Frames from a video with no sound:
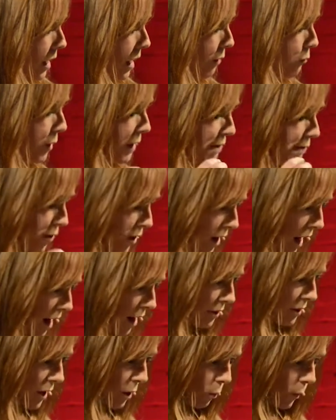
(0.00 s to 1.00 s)
Have we
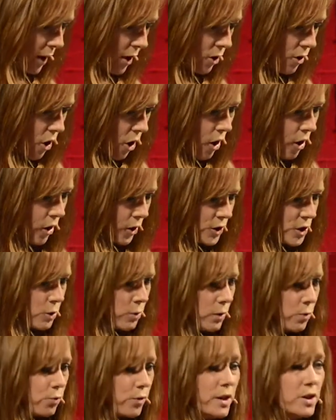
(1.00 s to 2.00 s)
forgotten that we are called
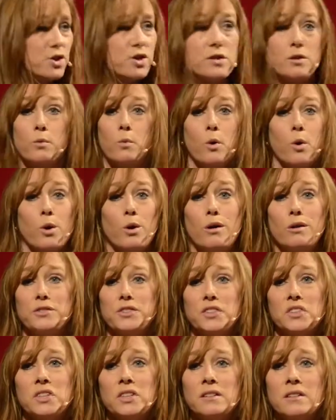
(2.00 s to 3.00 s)
to enrich the
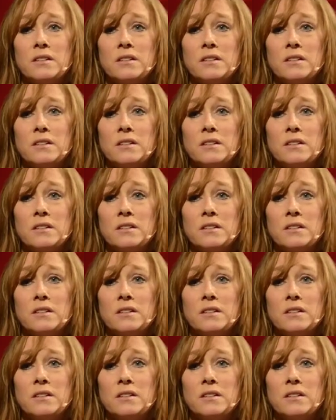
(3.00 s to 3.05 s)
world?